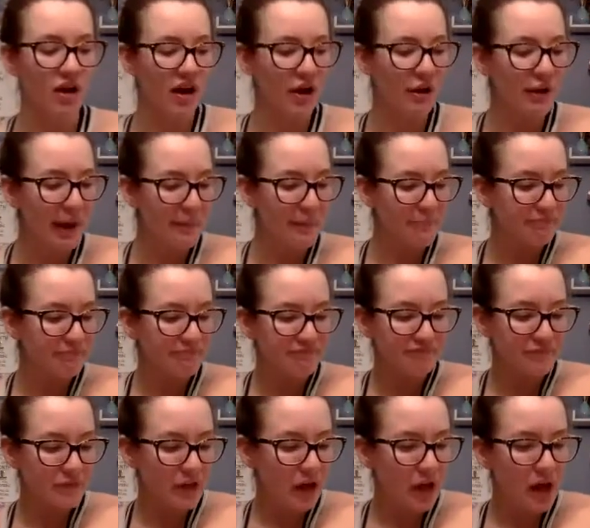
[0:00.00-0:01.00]
Okay.
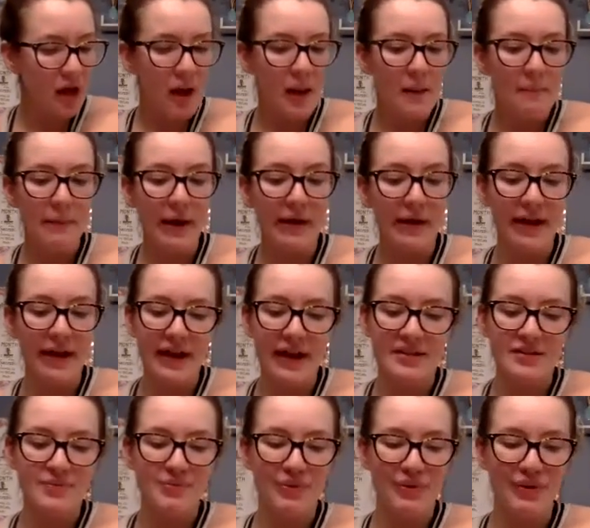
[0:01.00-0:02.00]
My
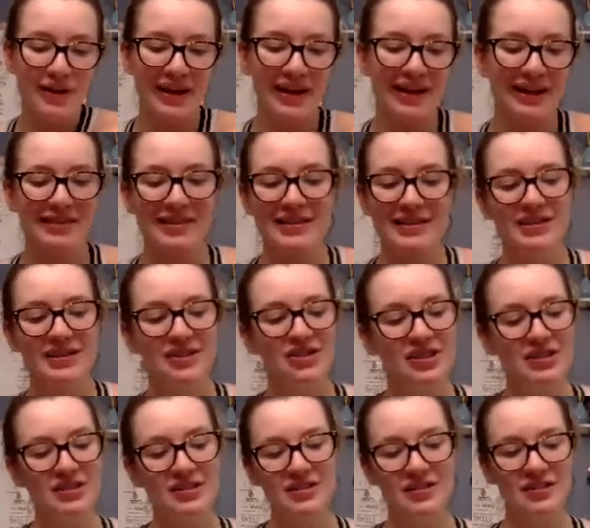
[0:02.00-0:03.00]
last point, and this is
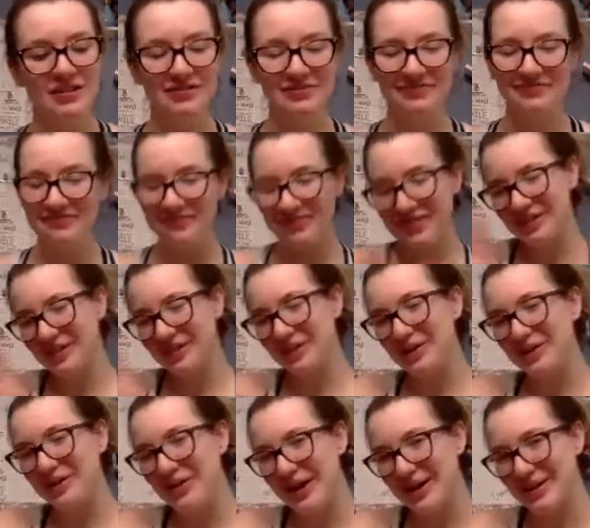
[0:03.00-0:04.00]
just a
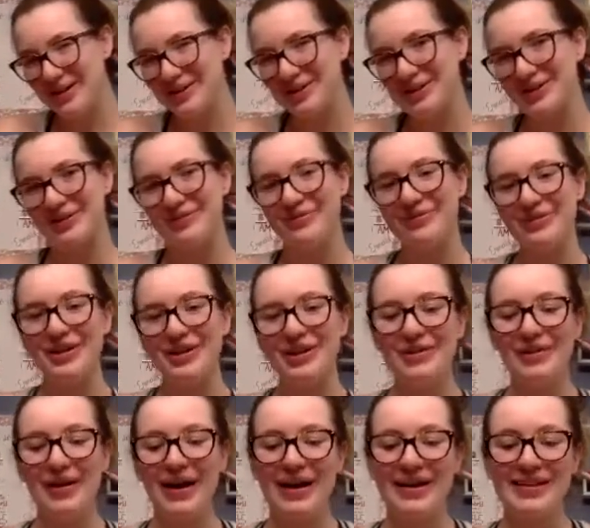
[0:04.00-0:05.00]
little extra for you
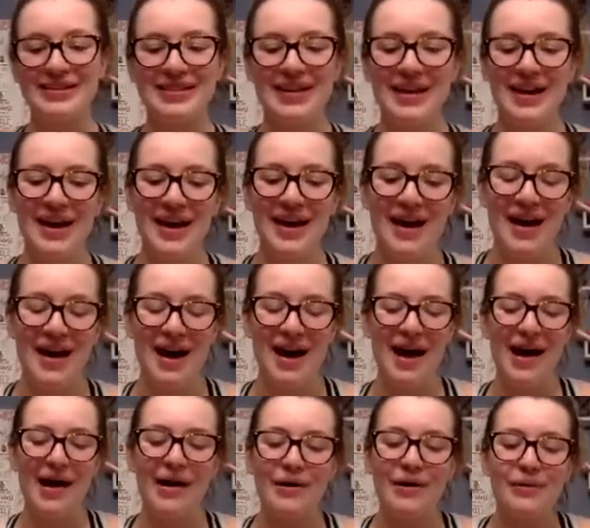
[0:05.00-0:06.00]
guys.
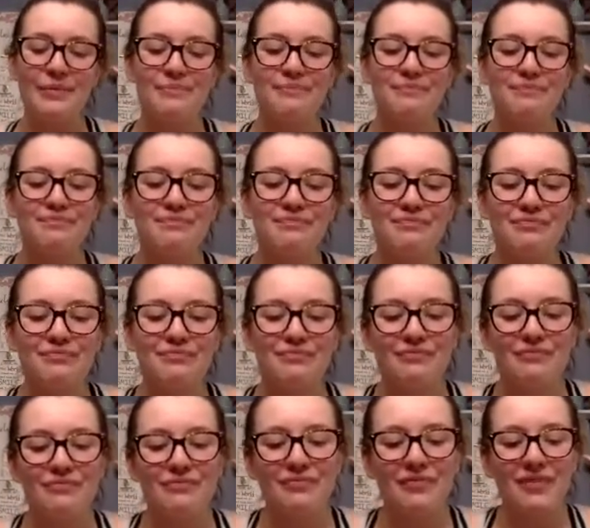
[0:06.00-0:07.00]
And
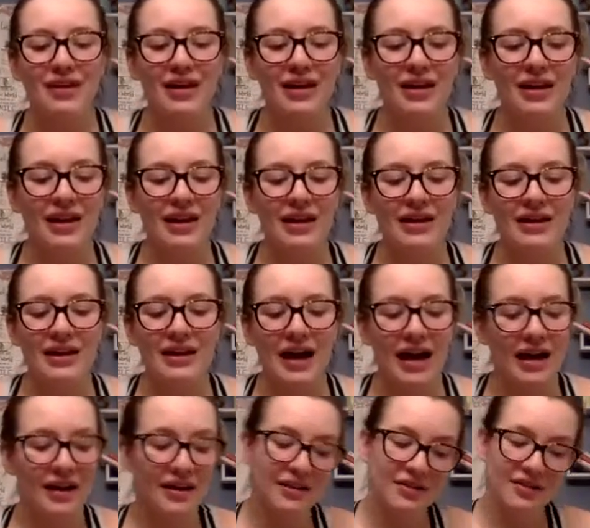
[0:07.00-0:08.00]
it
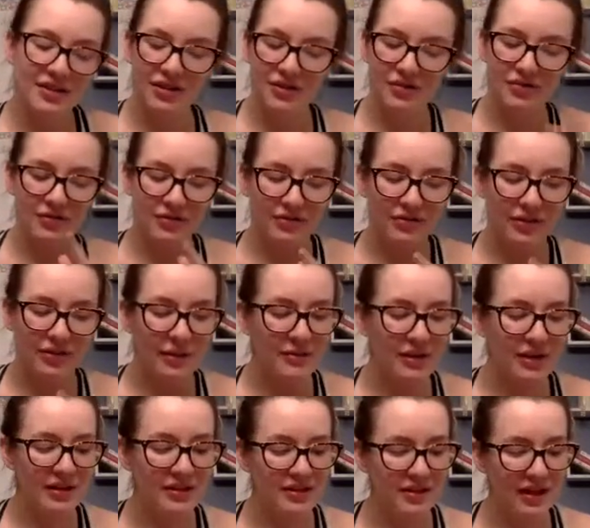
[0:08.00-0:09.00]
kind of led
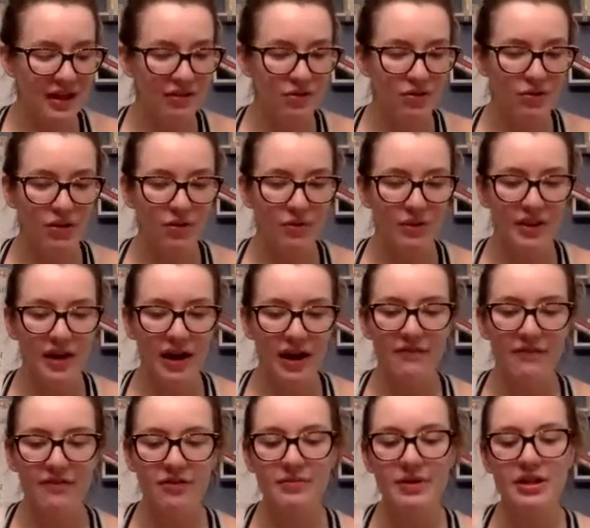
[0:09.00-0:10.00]
me into that, Laura, with
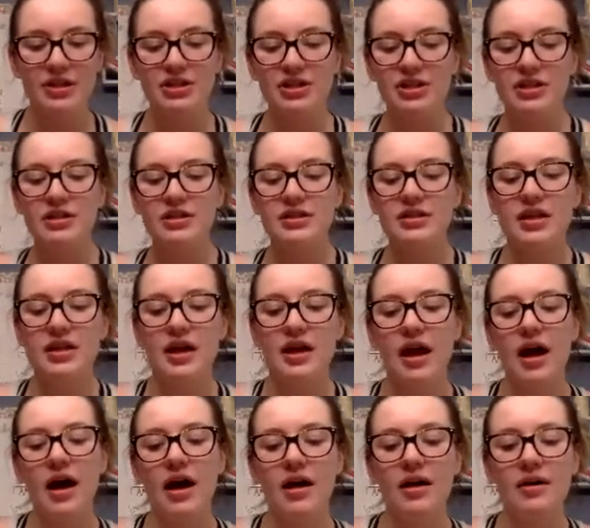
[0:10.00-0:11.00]
affirmations
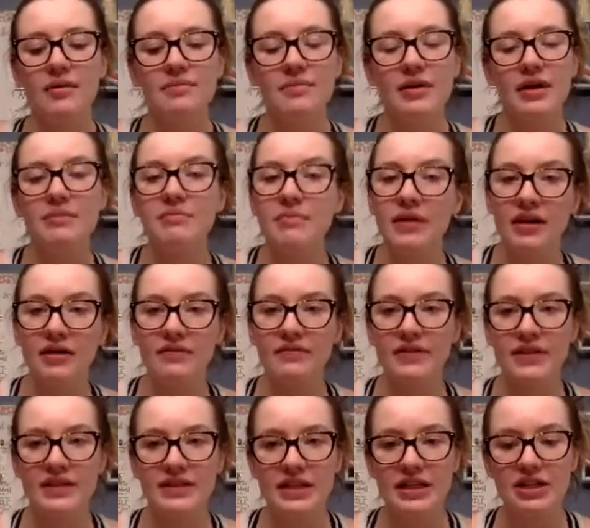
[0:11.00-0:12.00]
and
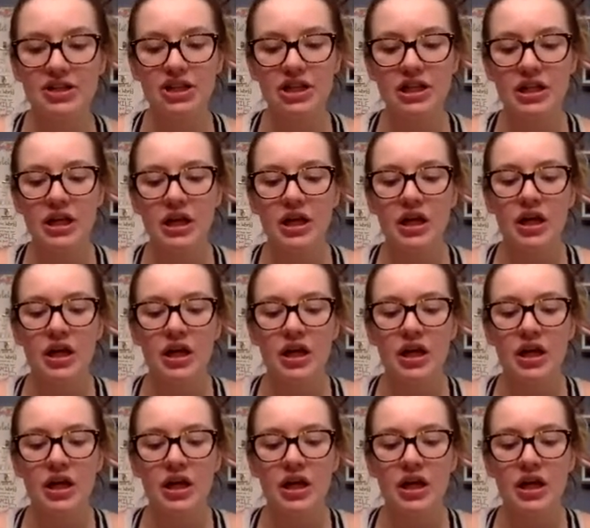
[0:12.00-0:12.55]
manifestation.